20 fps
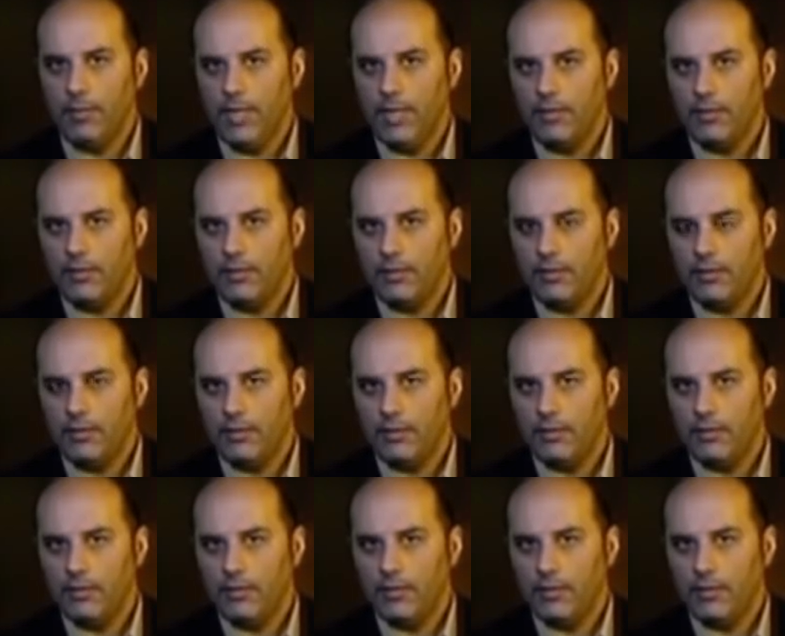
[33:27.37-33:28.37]
basins and
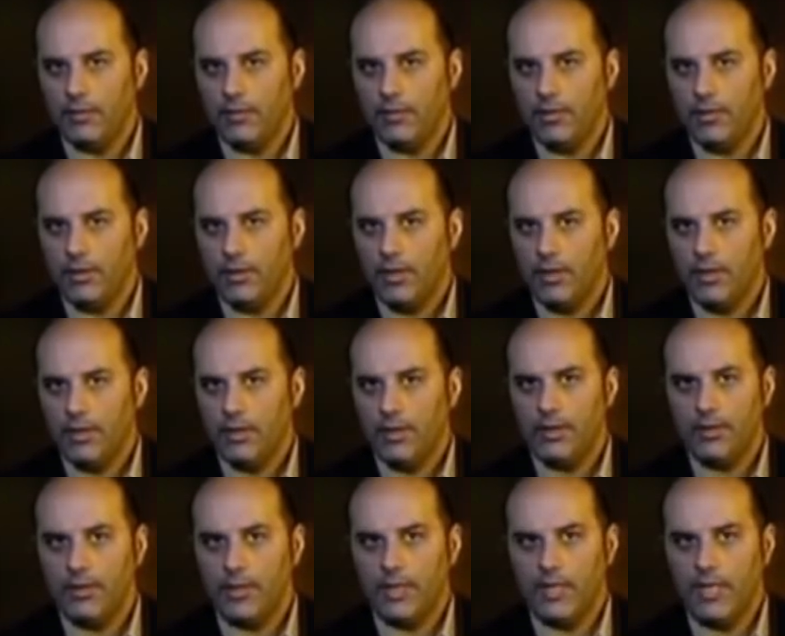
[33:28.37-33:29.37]
so forth.
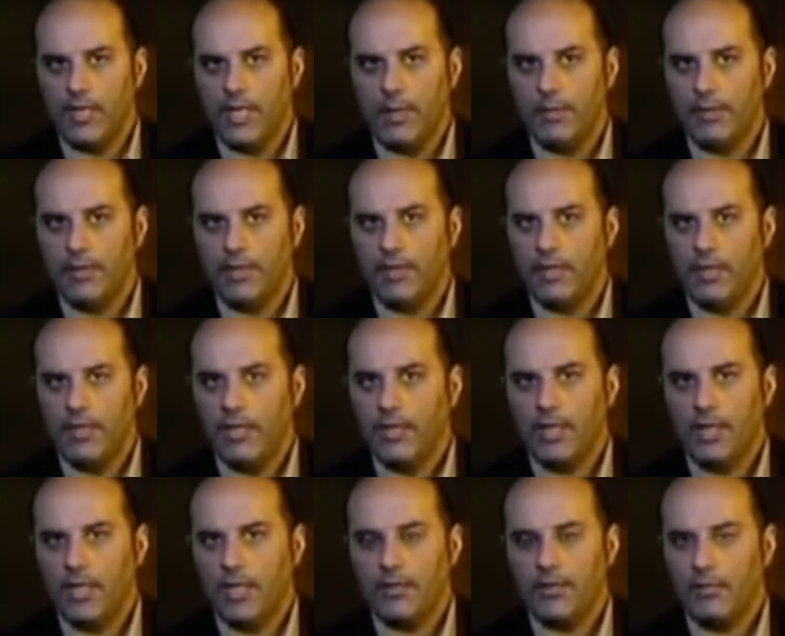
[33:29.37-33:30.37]
This is a calamity
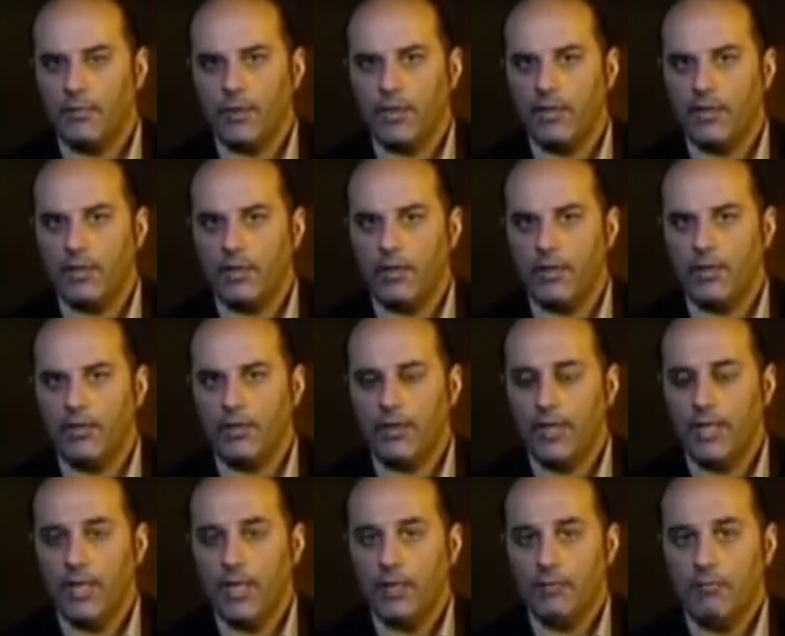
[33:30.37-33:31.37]
the likes of which the earth
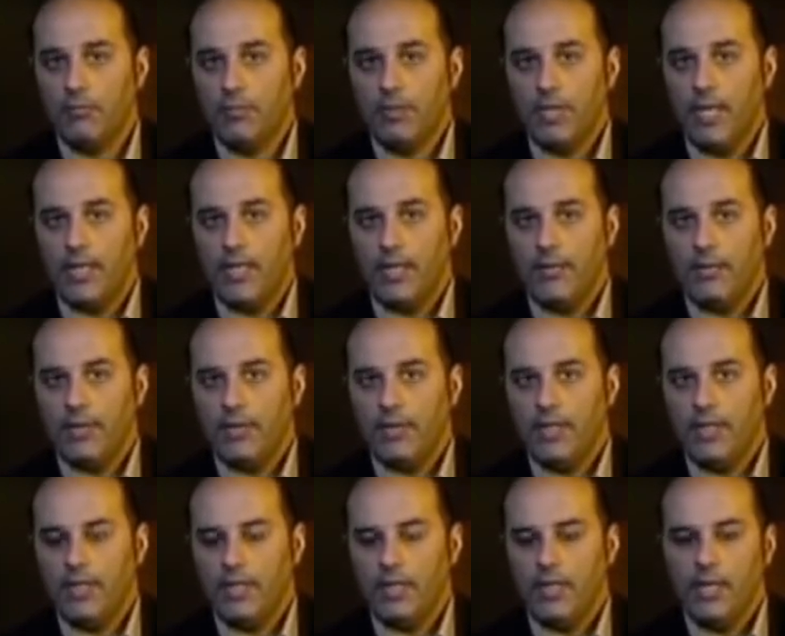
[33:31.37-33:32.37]
had never
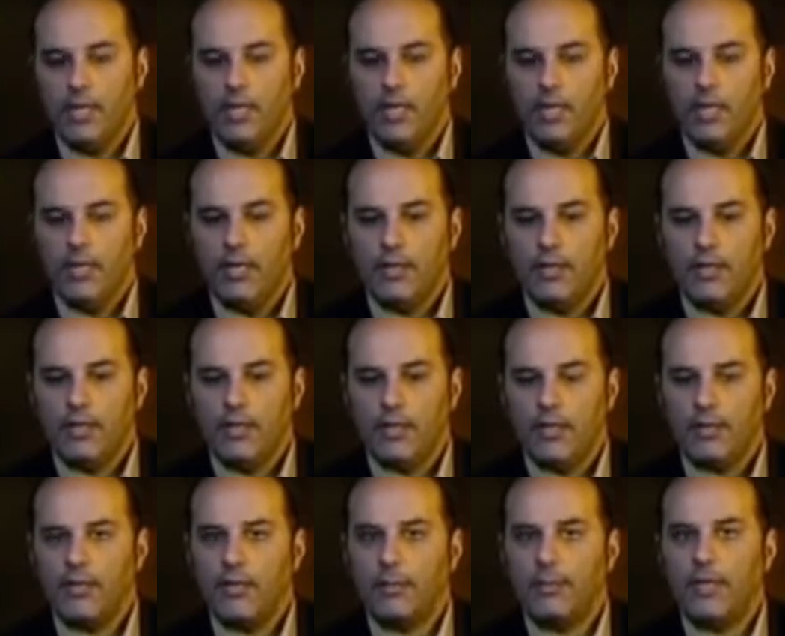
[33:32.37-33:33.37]
seen. This is
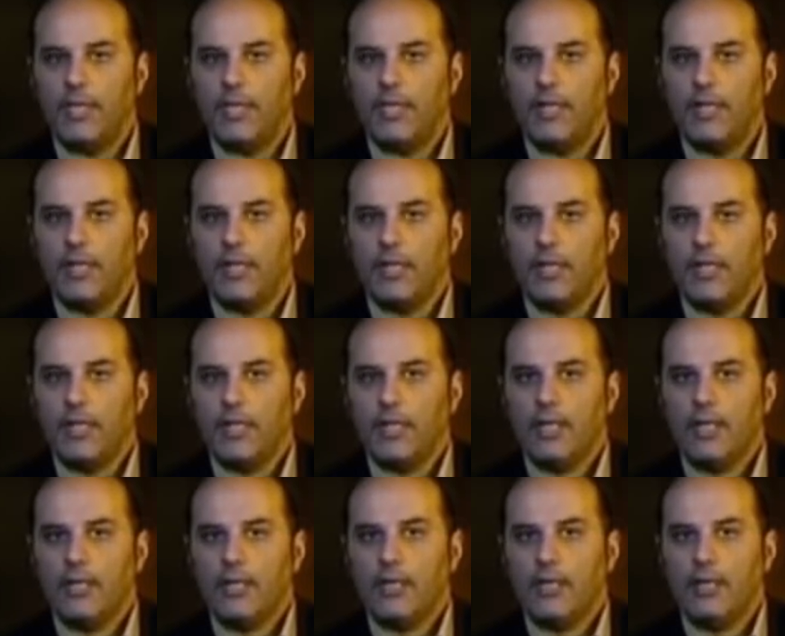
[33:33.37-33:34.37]
not something
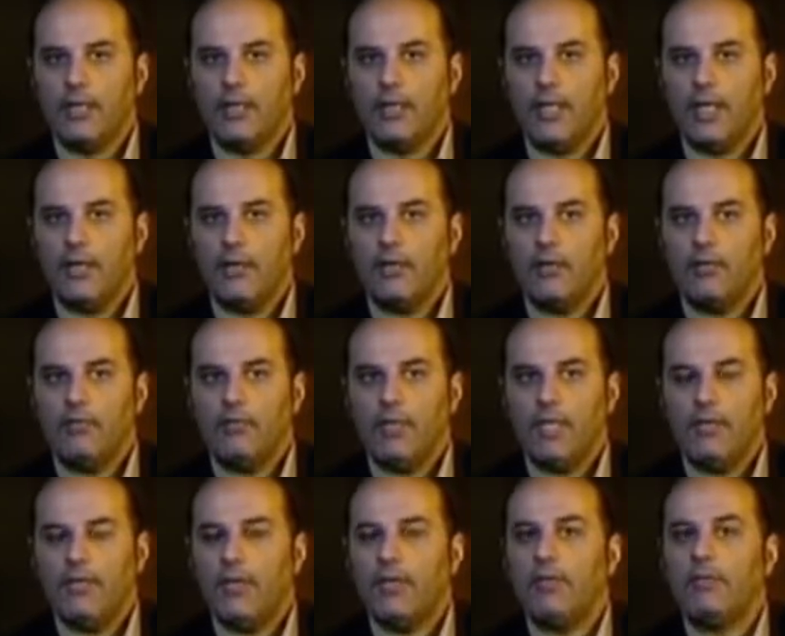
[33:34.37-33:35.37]
that
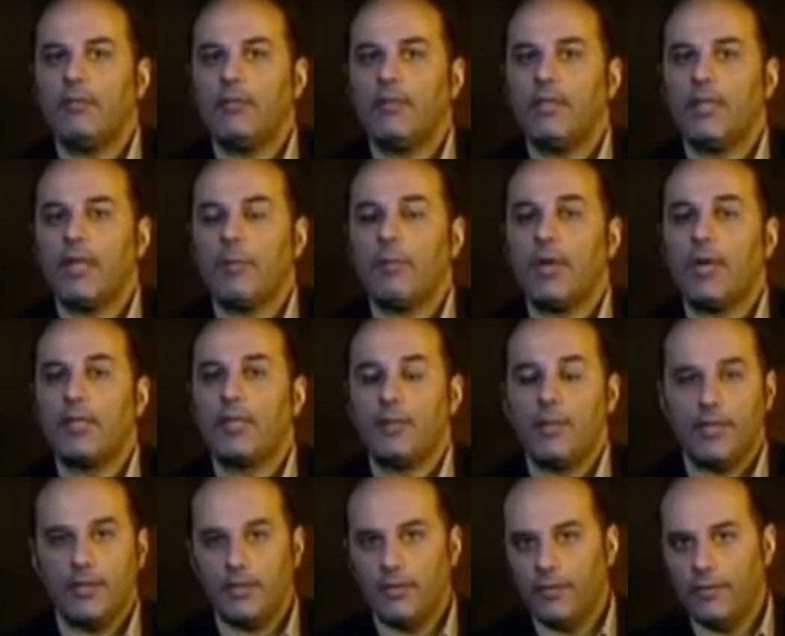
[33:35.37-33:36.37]
even
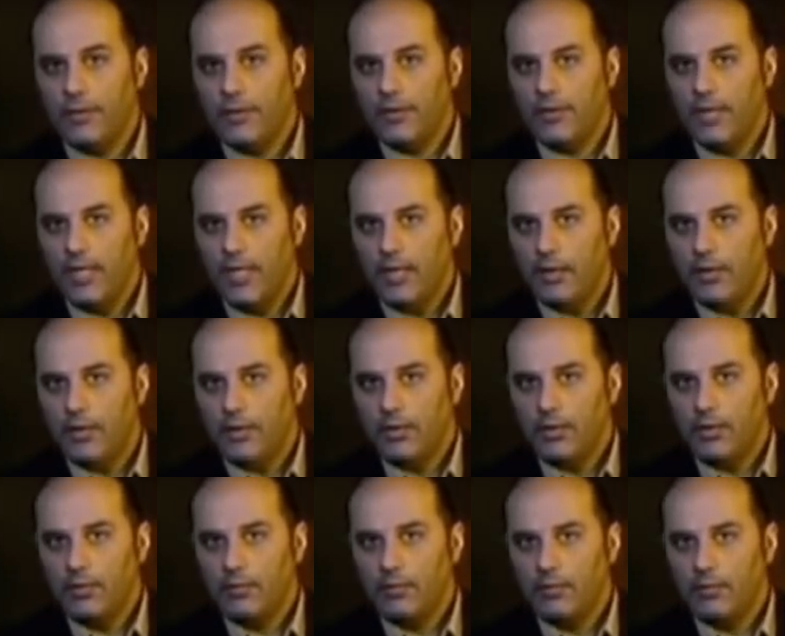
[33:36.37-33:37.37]
approximates the first deluge.